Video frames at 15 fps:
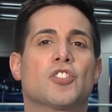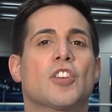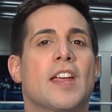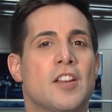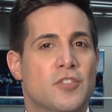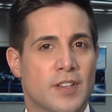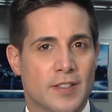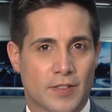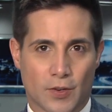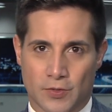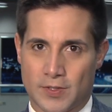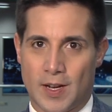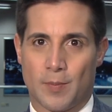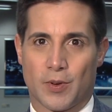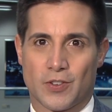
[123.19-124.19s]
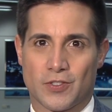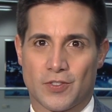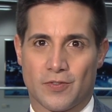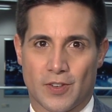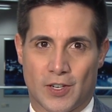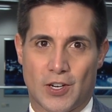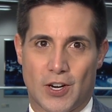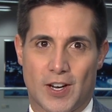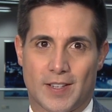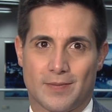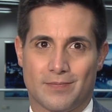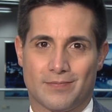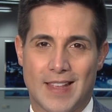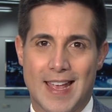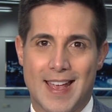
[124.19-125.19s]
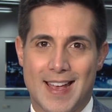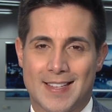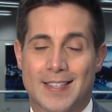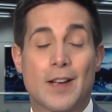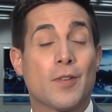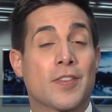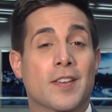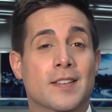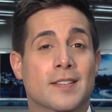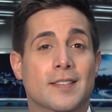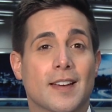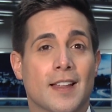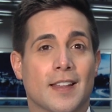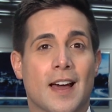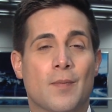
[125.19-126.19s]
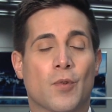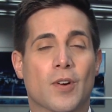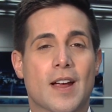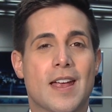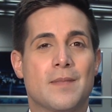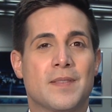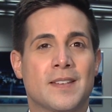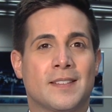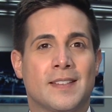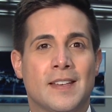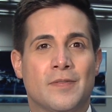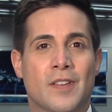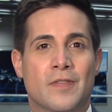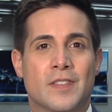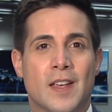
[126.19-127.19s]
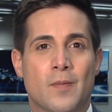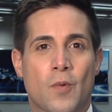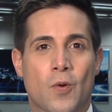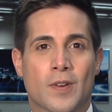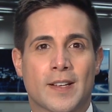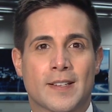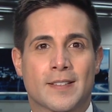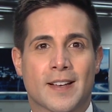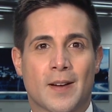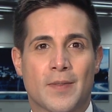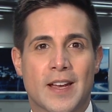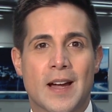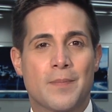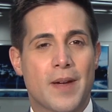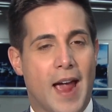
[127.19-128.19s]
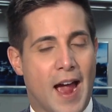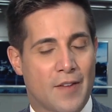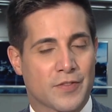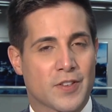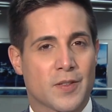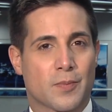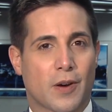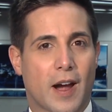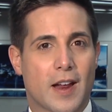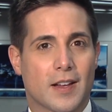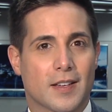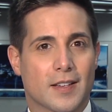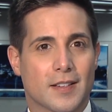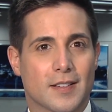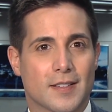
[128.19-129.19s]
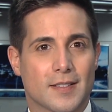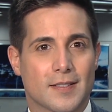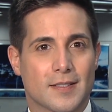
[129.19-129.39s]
to changing those numbers for good. Stay with us. A lot more ABC 15 mornings coming up after the break.